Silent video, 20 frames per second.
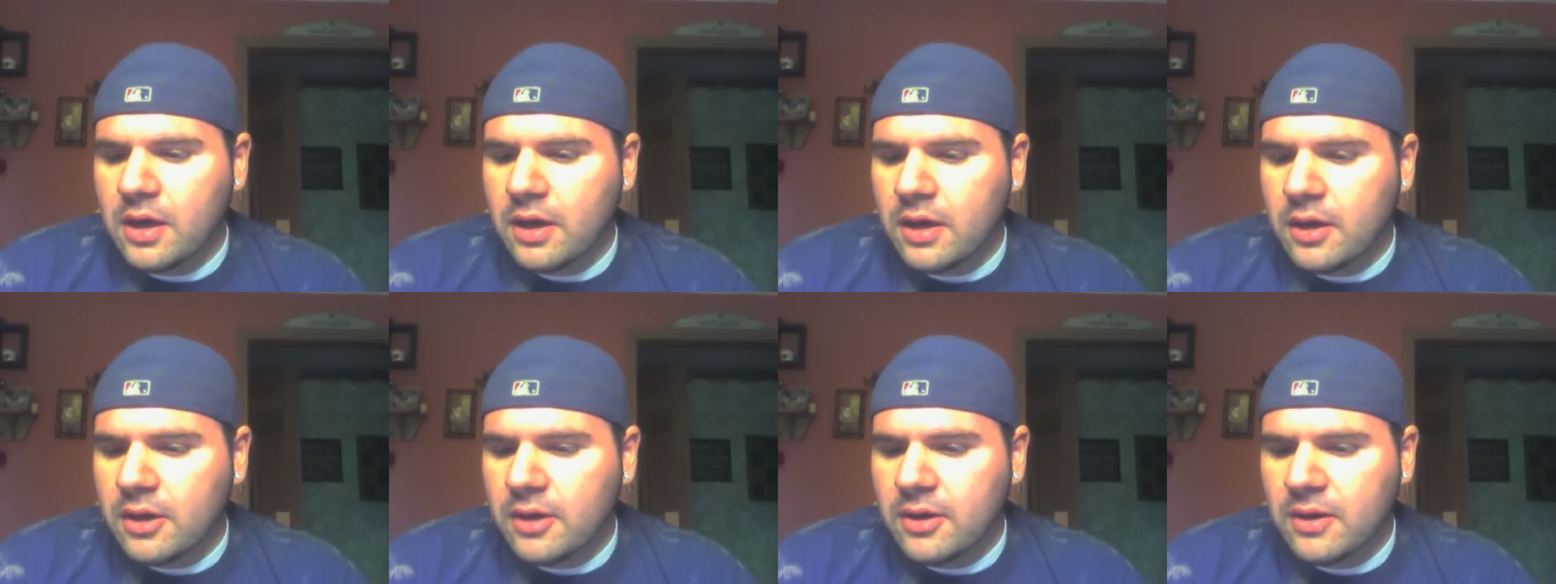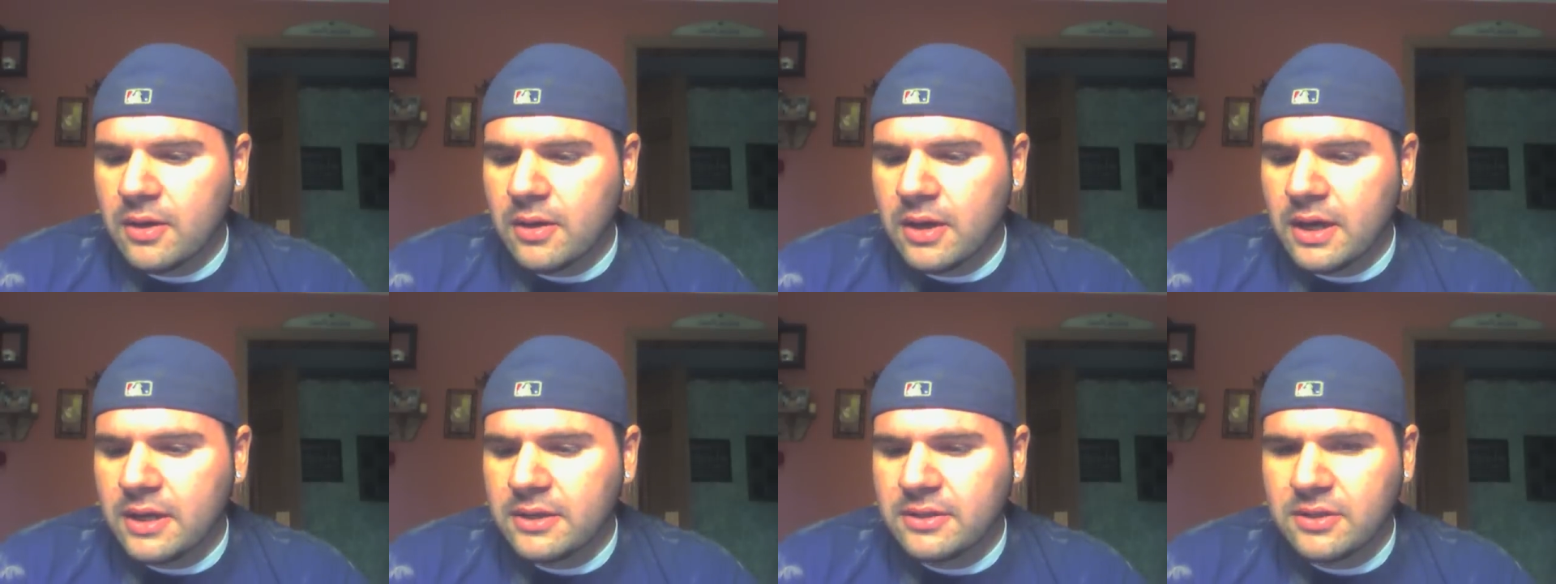Uh,
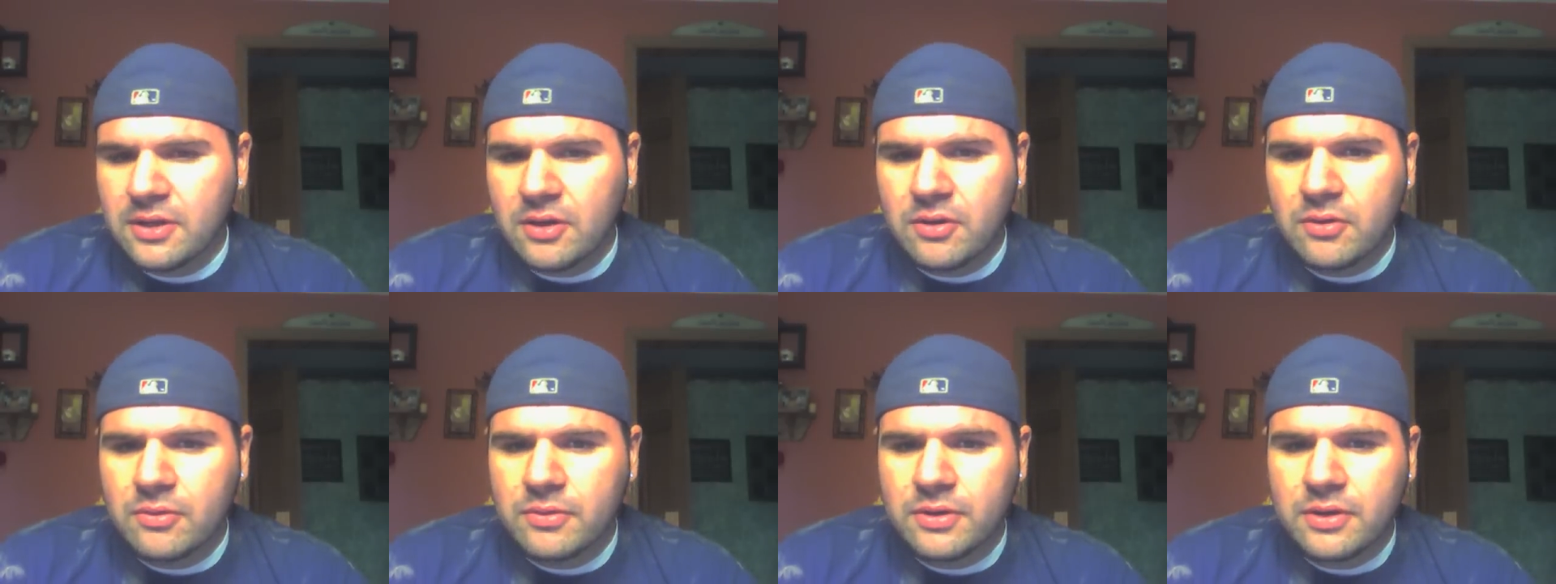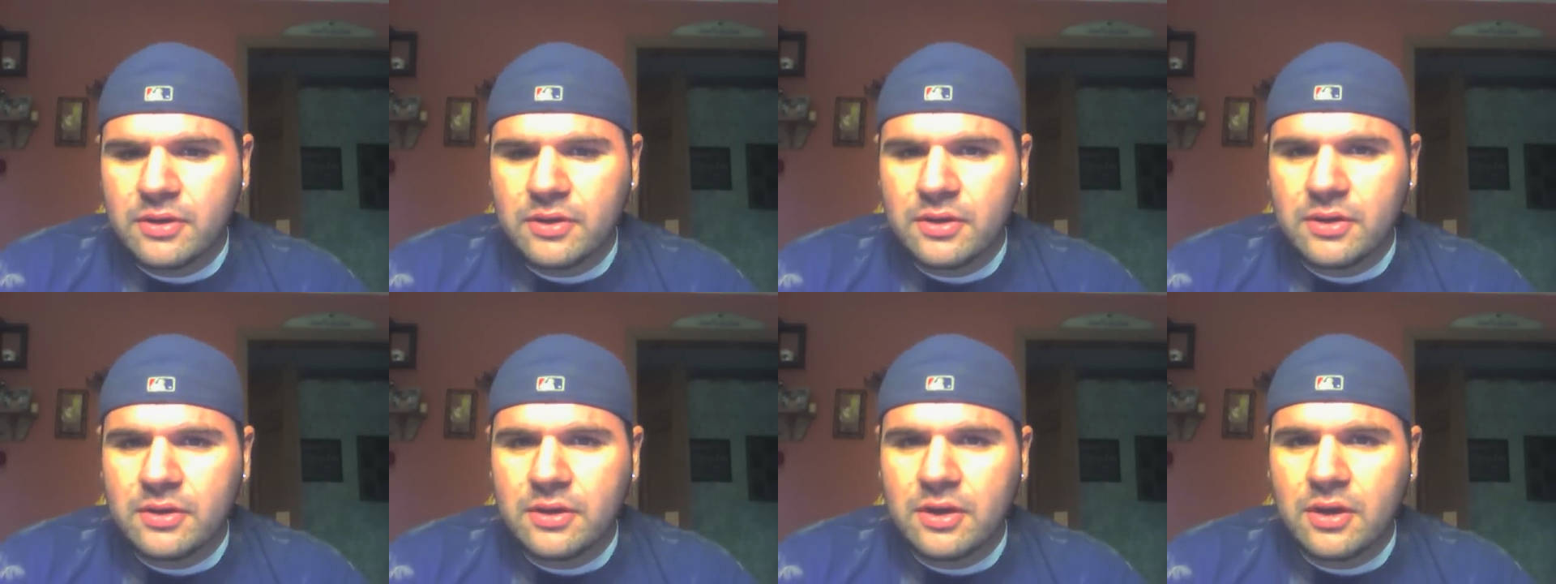I don't
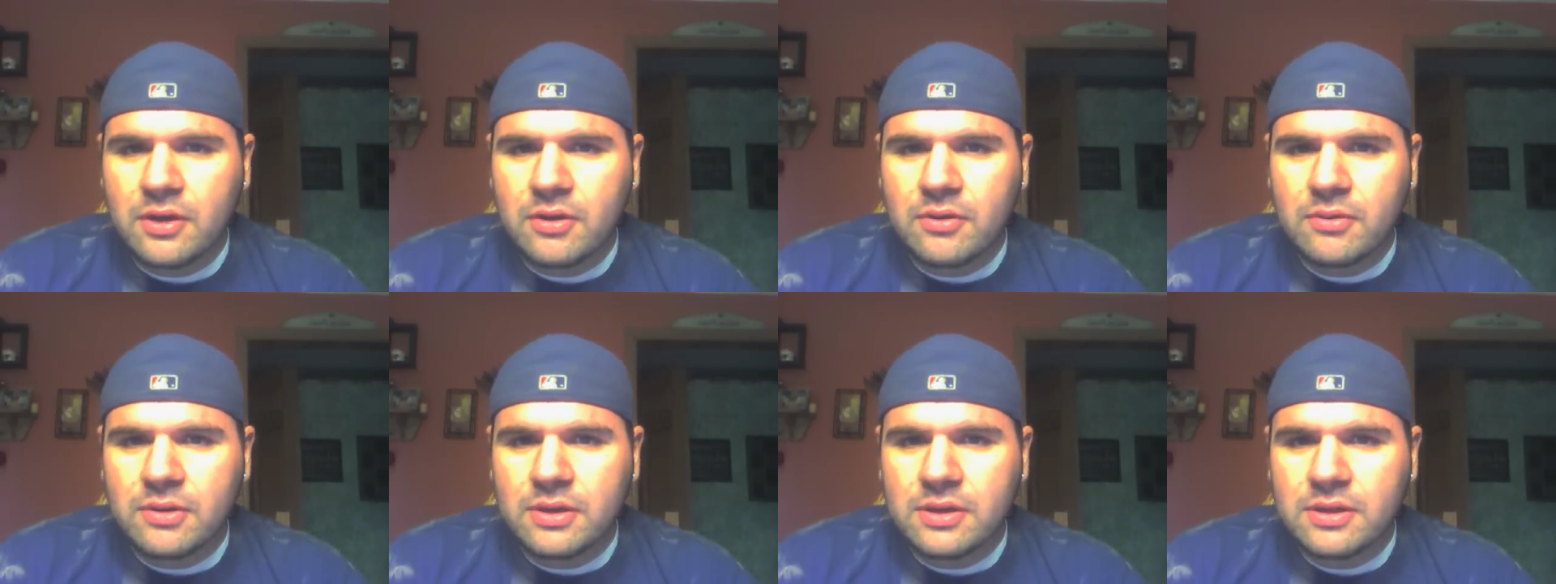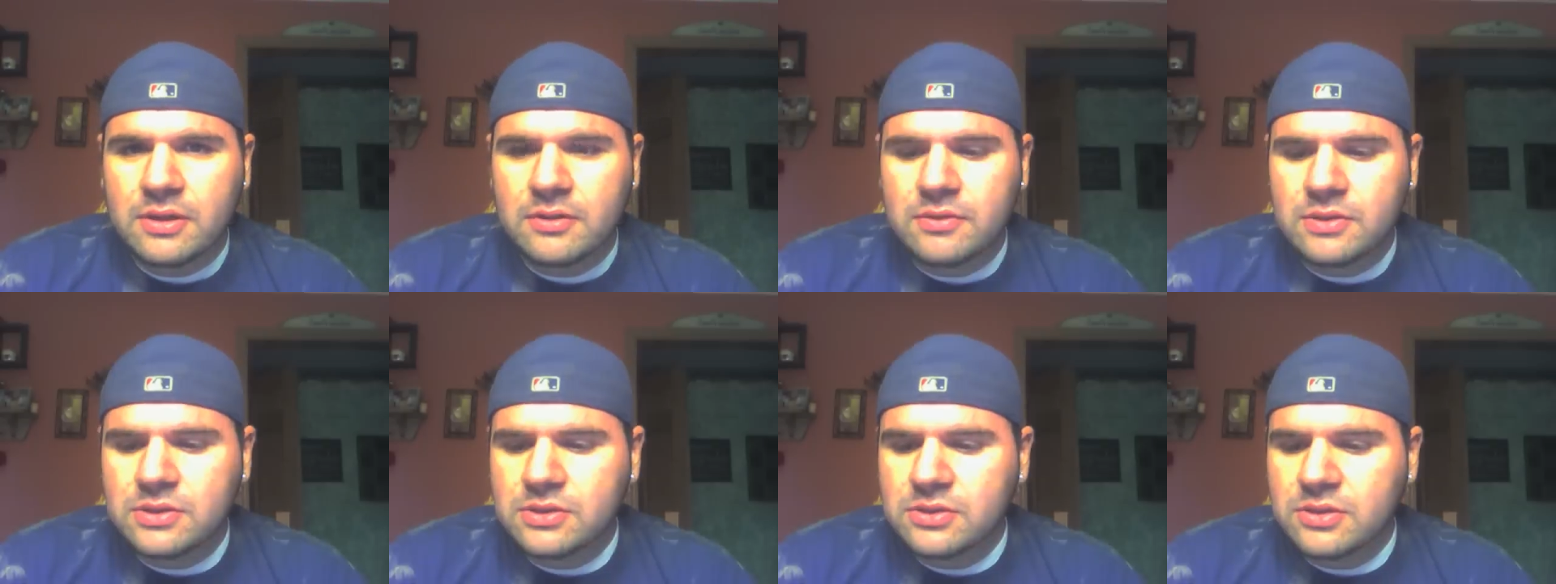really know what
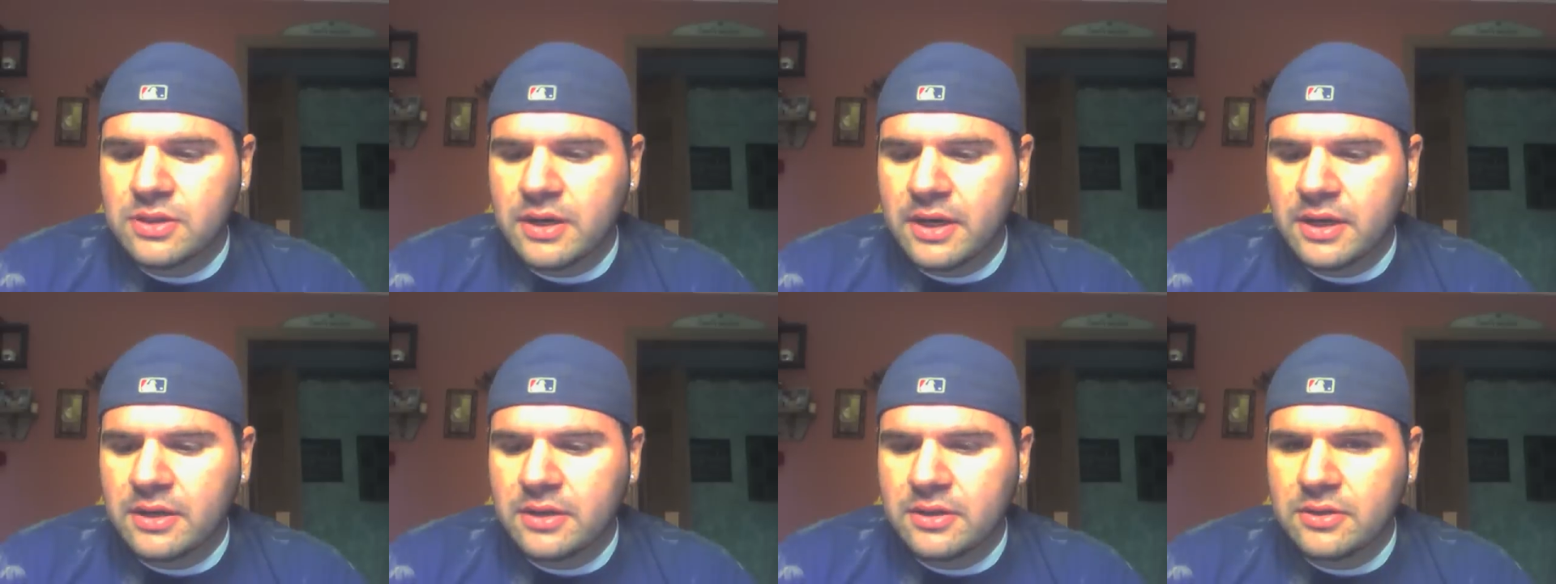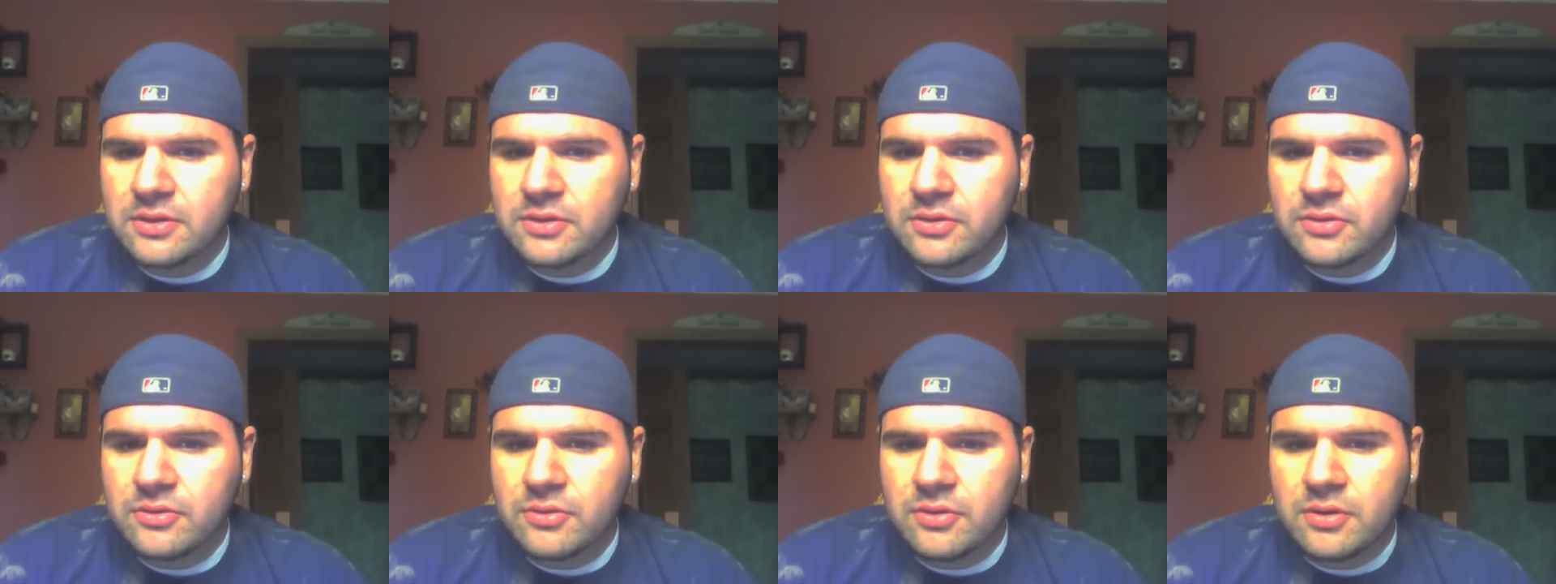he was trying to
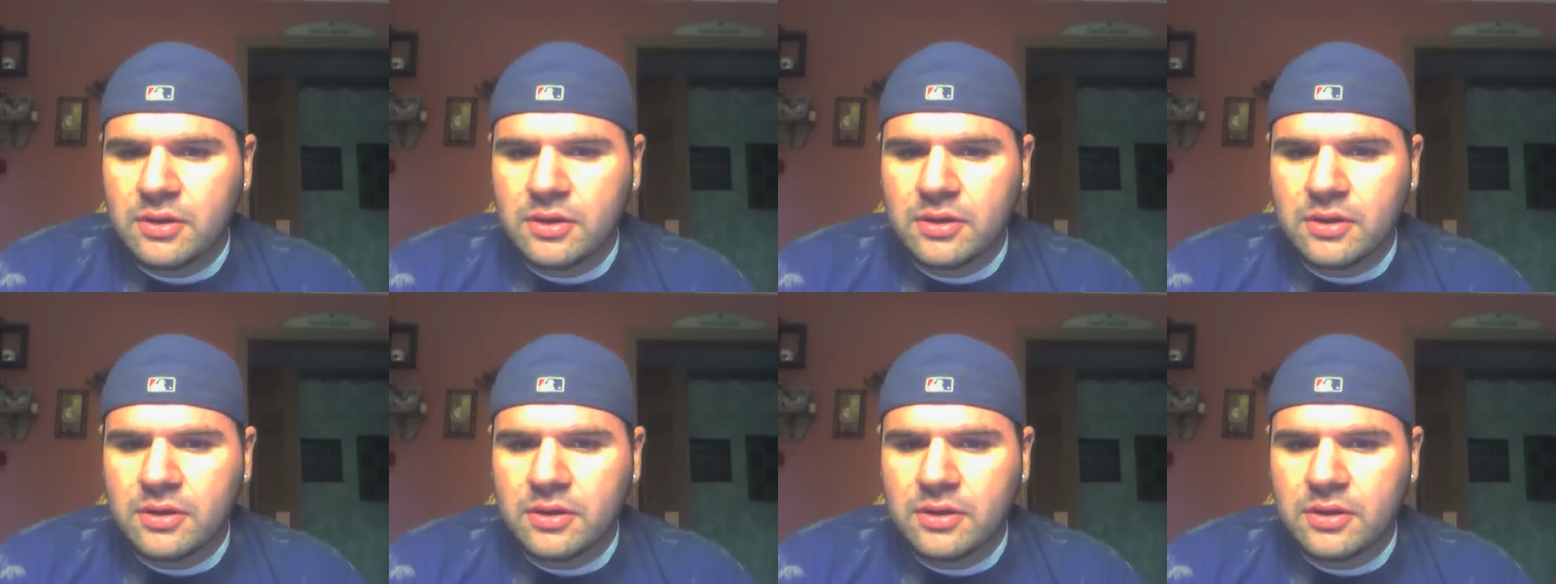do